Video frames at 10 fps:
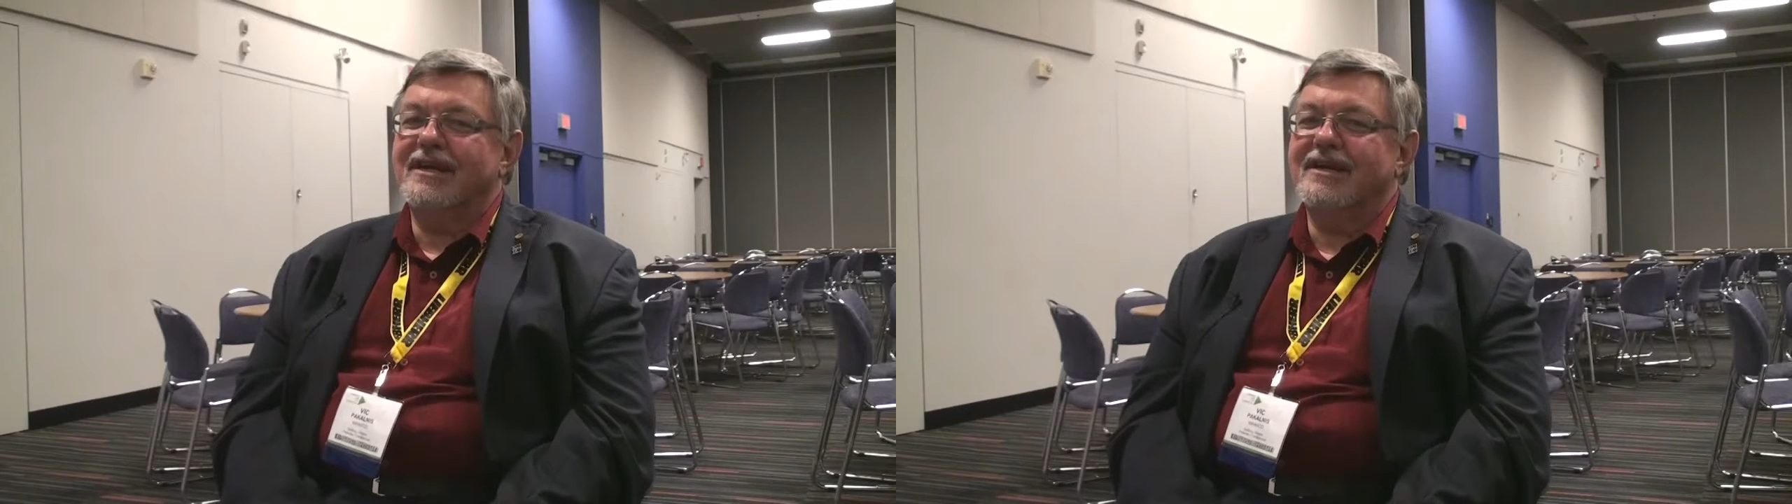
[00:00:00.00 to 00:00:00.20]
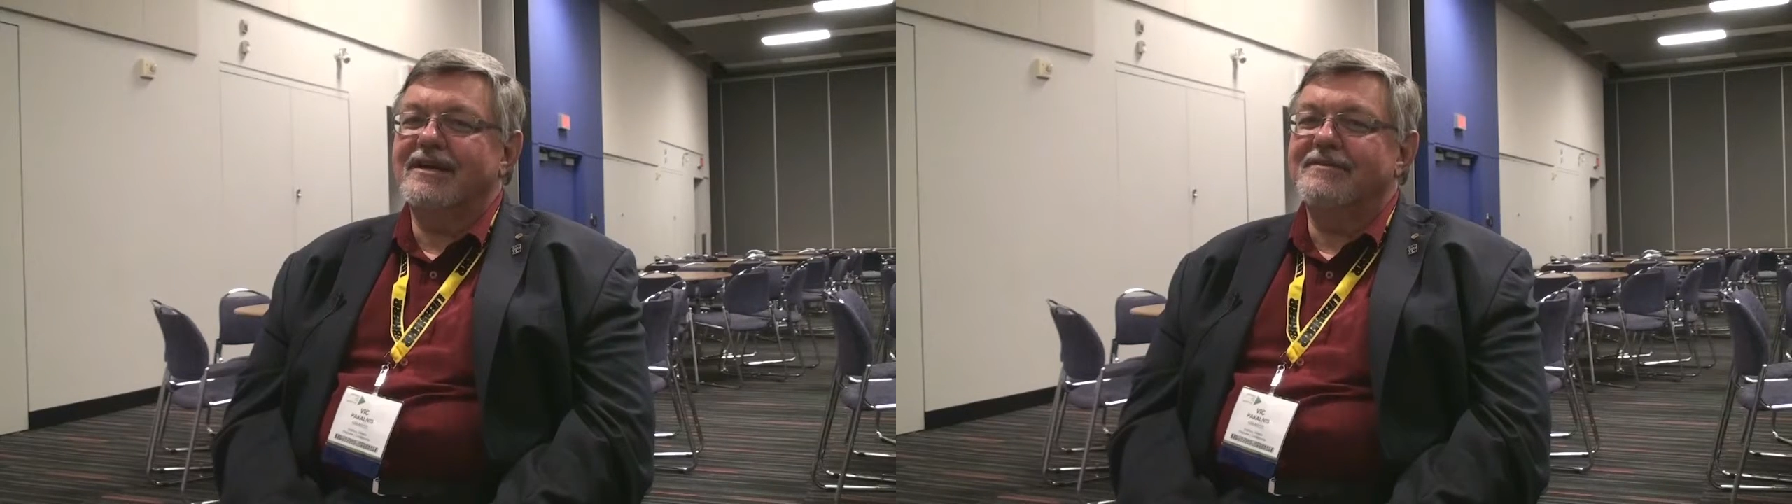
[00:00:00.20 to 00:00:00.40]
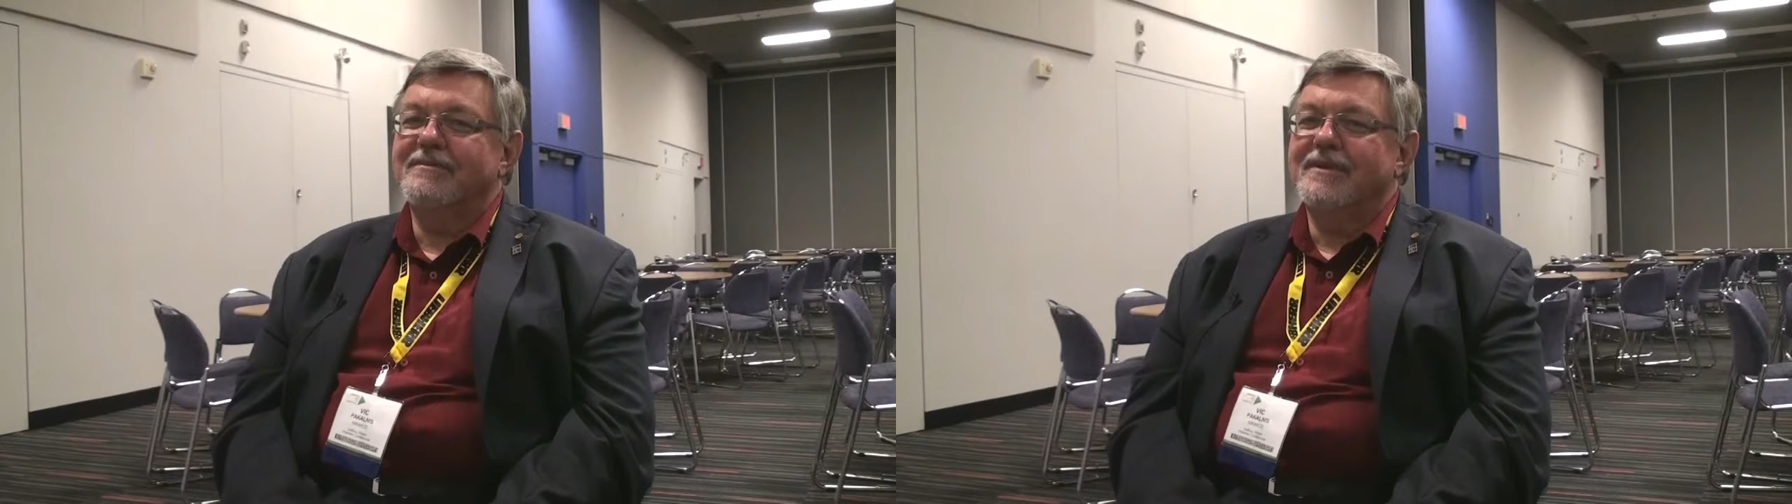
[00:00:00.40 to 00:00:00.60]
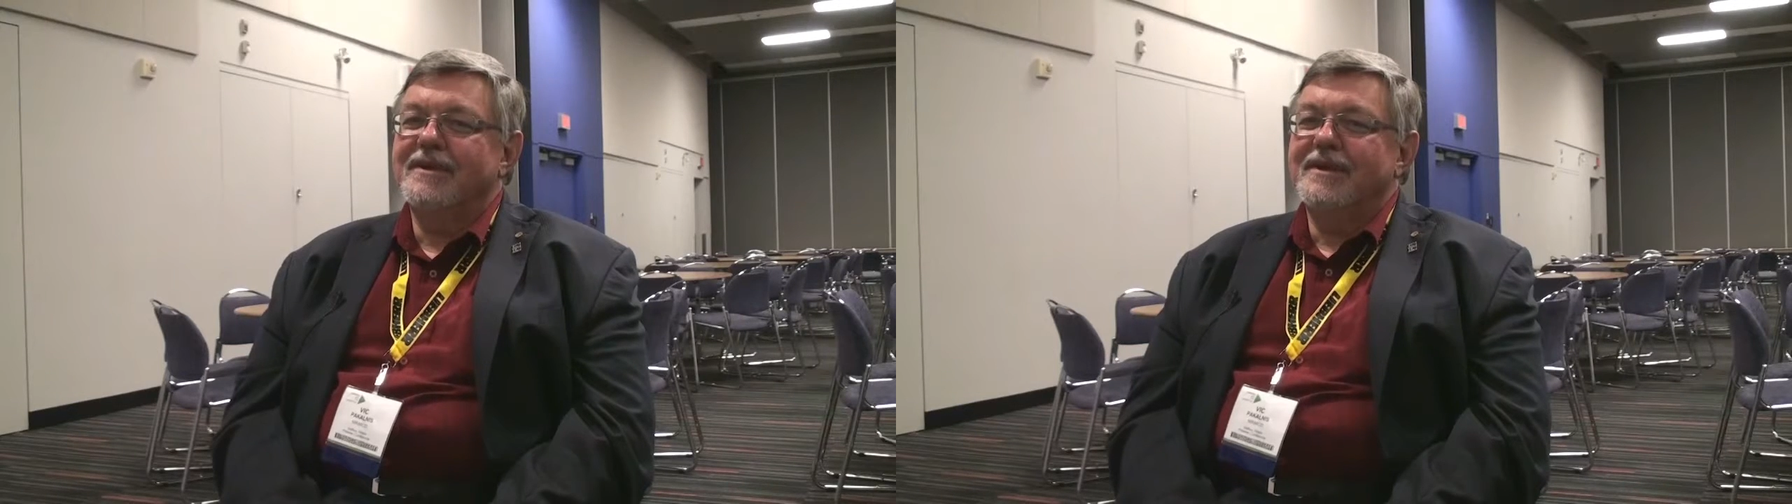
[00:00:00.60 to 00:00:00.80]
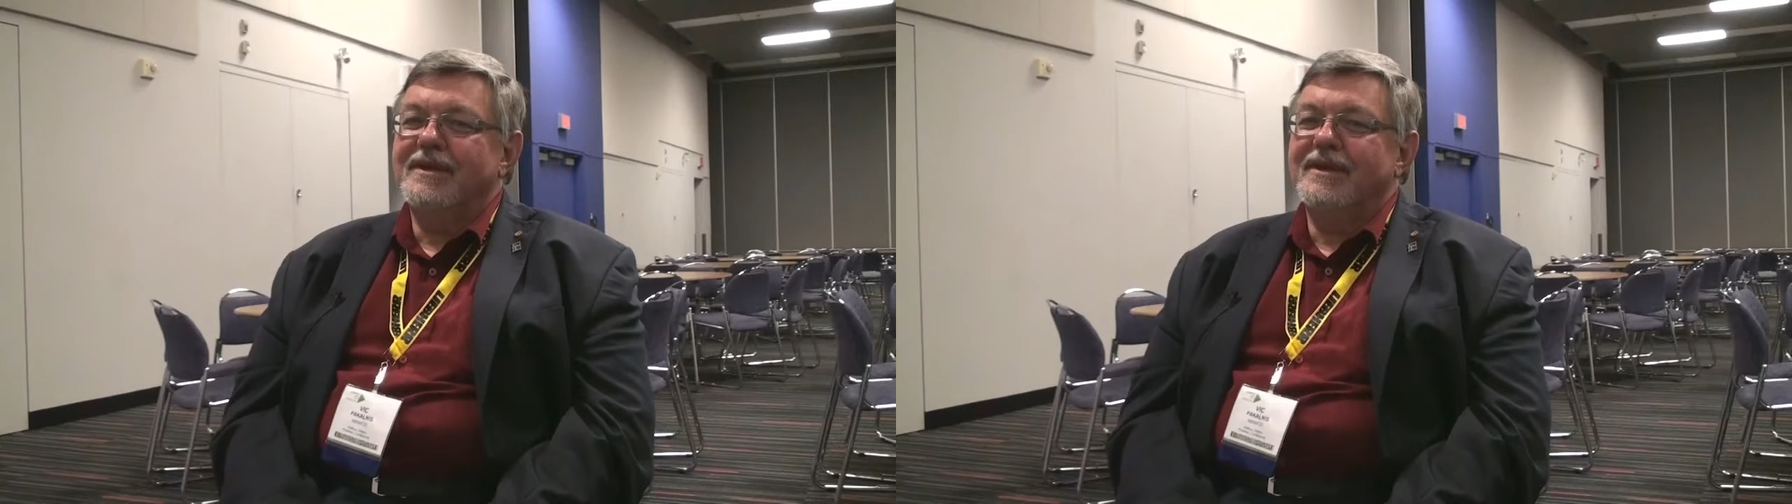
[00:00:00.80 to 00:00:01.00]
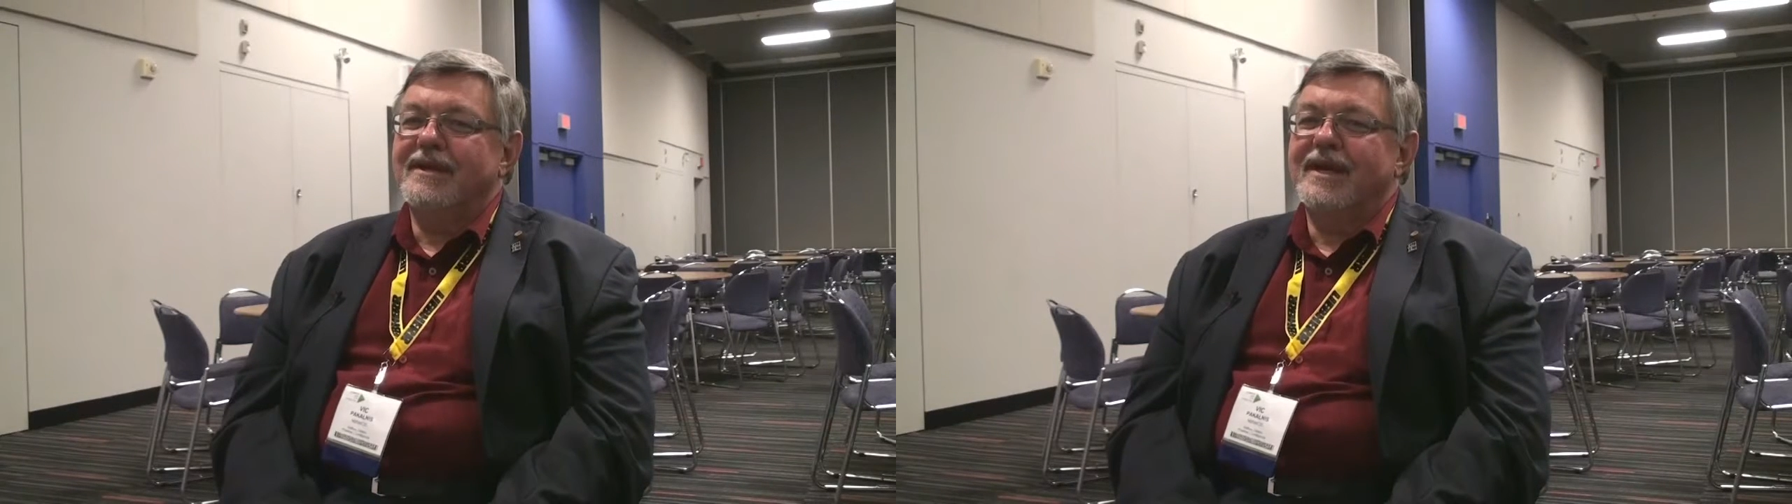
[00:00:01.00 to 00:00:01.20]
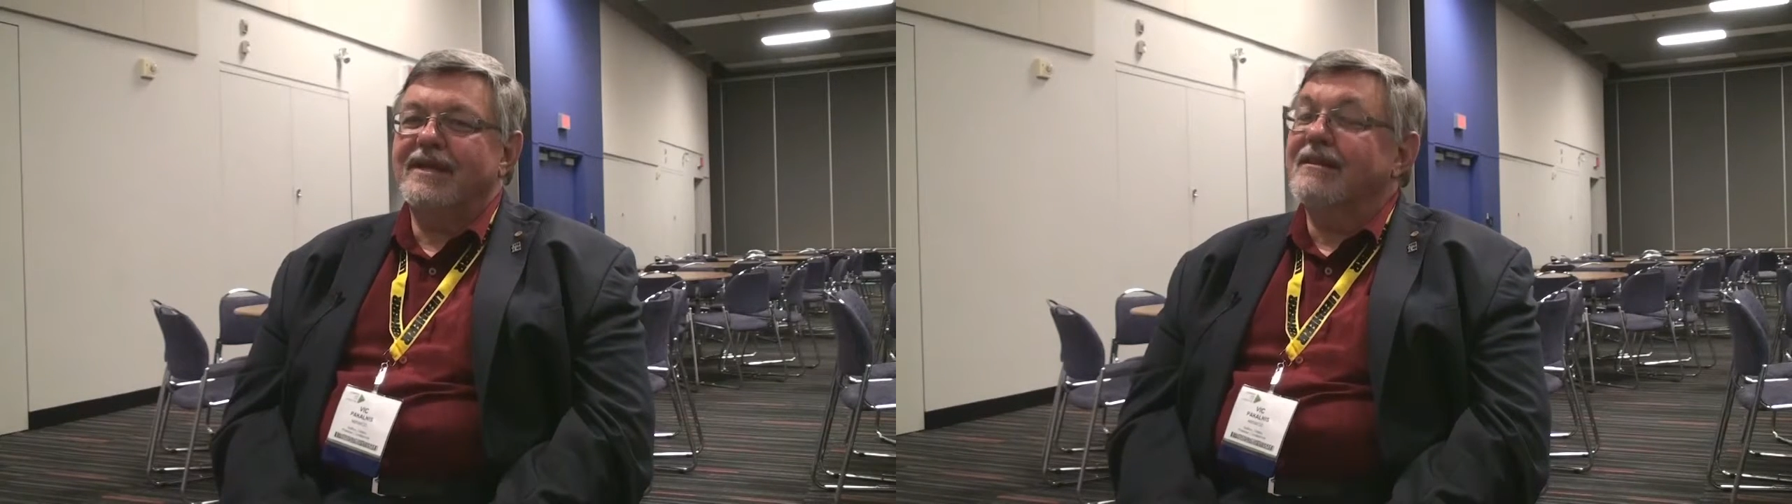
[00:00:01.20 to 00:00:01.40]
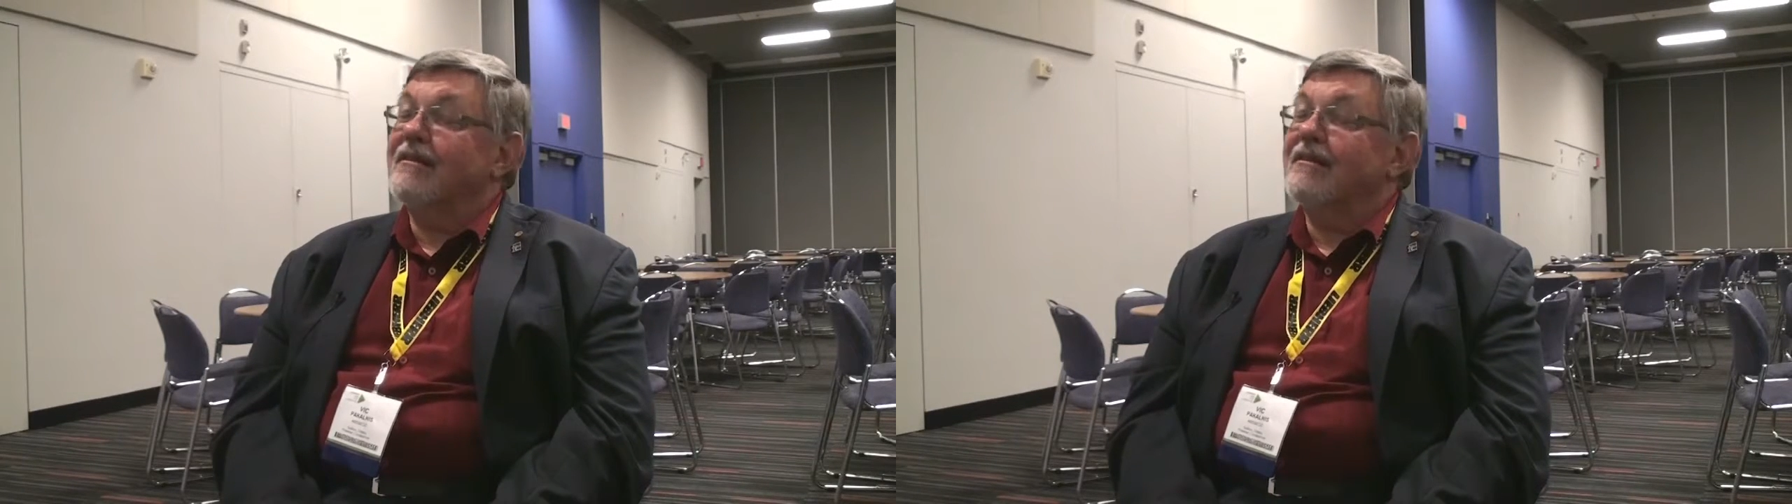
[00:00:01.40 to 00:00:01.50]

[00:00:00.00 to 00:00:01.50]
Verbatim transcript: had